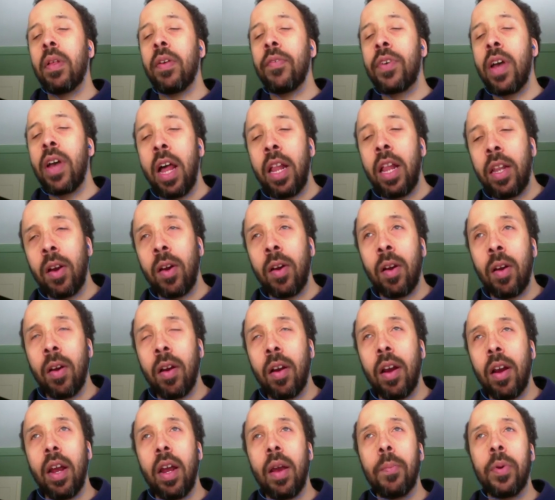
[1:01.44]
of
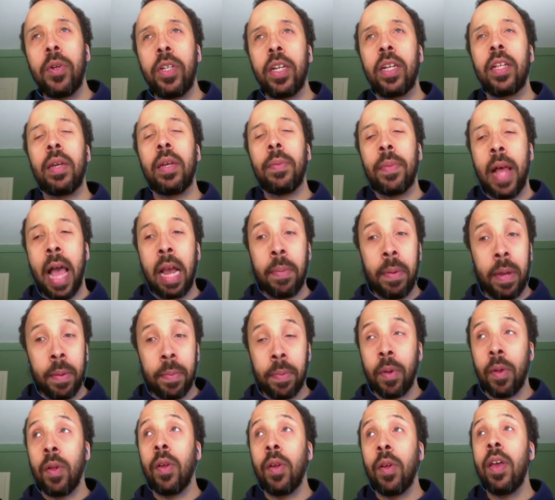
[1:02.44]
color, particularly Black
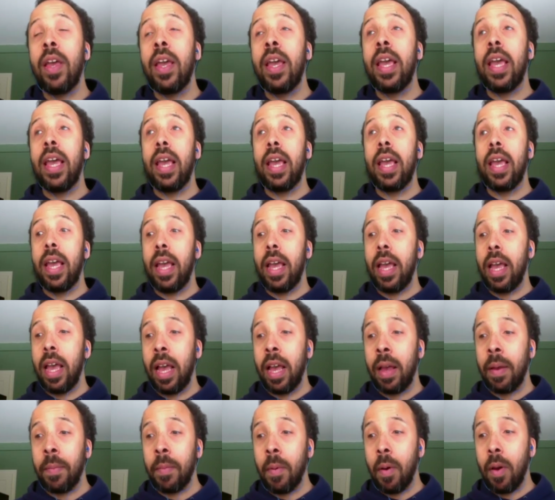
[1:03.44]
people,
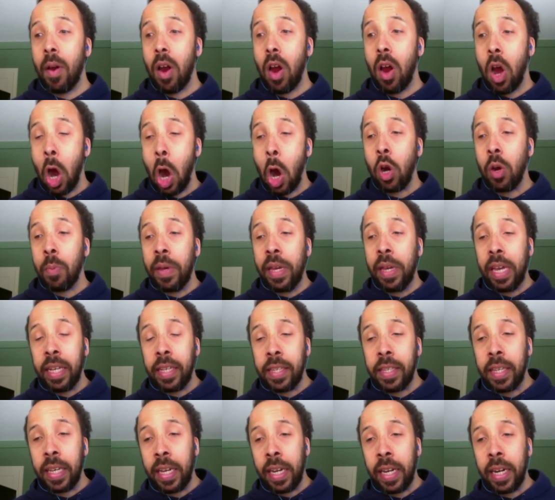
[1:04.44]
aren't being
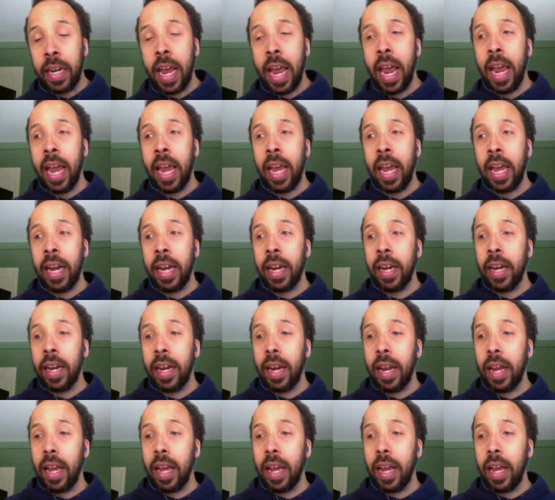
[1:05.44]
seen, and